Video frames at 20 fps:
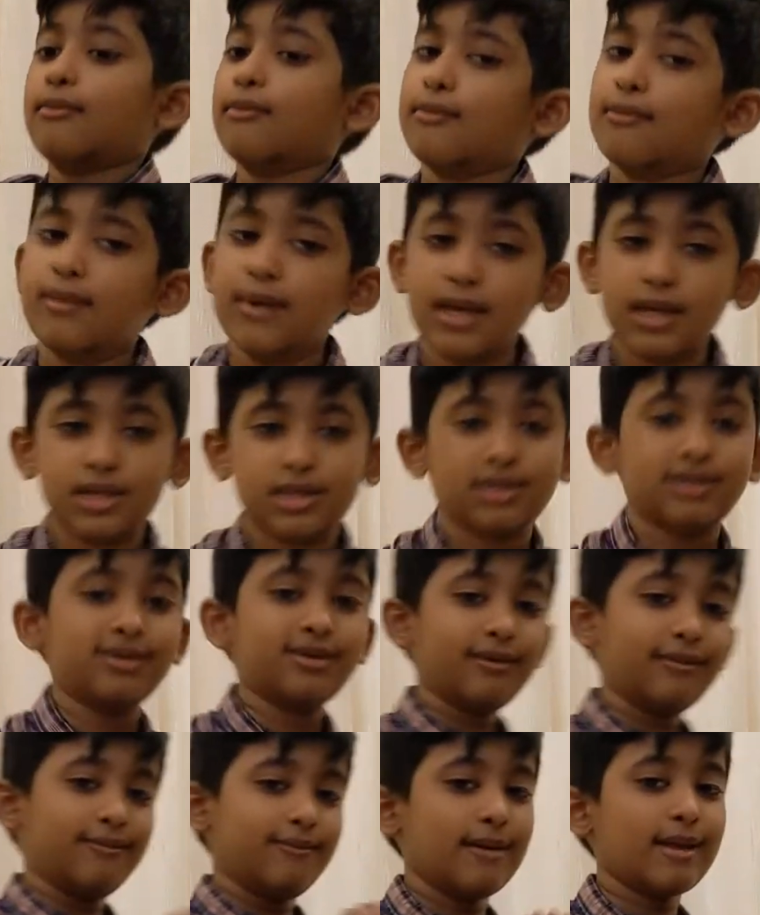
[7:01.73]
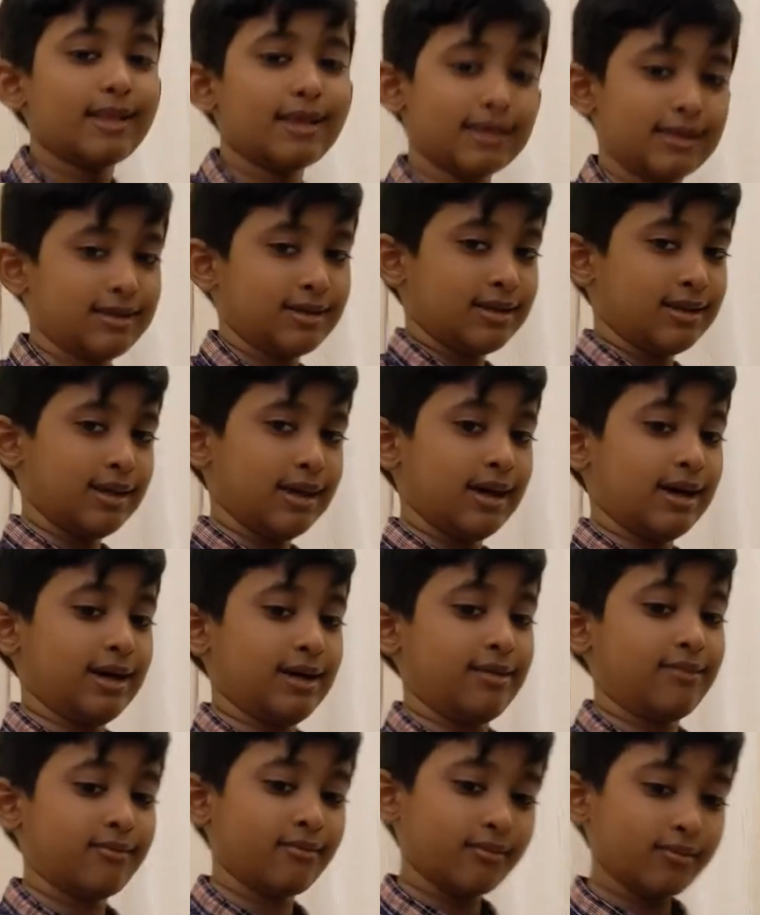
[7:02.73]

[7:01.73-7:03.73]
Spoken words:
reach the finish line.